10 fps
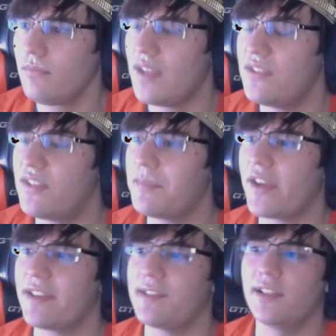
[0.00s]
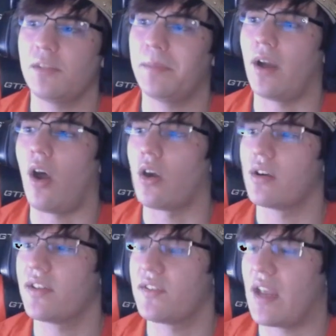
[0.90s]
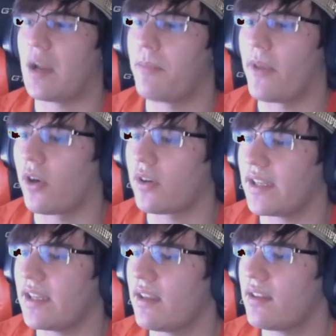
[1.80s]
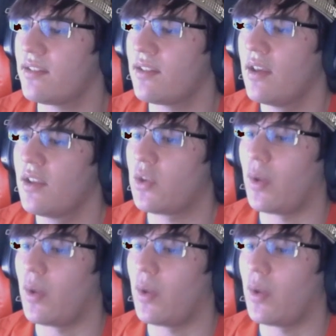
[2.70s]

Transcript: Seems like it's a little bit hard to set up the Gardenias. So I